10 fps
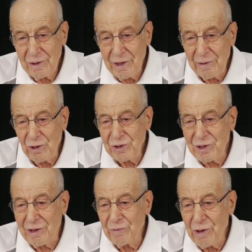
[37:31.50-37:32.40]
that was
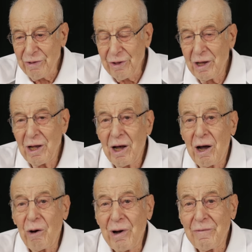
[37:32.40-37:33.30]
done with.
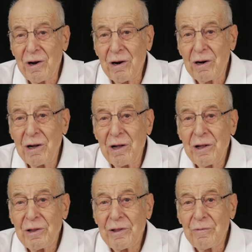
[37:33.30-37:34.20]
However,
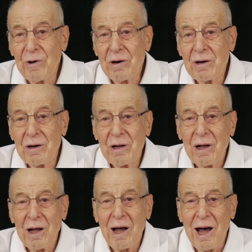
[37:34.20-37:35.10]
there were
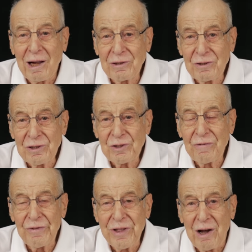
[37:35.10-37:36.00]
hundreds
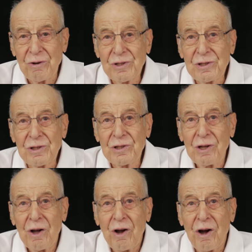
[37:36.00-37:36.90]
of thousands
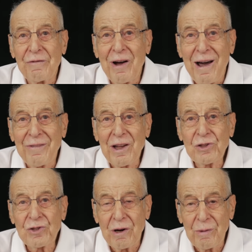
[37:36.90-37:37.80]
of other
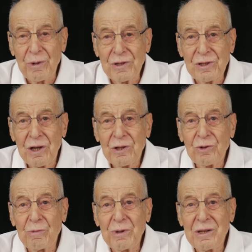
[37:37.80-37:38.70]
Germans
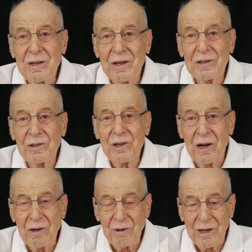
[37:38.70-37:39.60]
to be
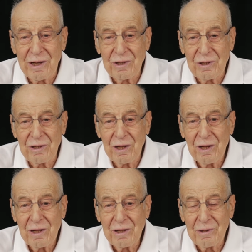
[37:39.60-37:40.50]
interrogated.
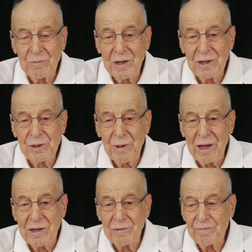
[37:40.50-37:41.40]
Let me
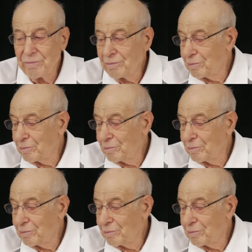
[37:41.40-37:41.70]
explain.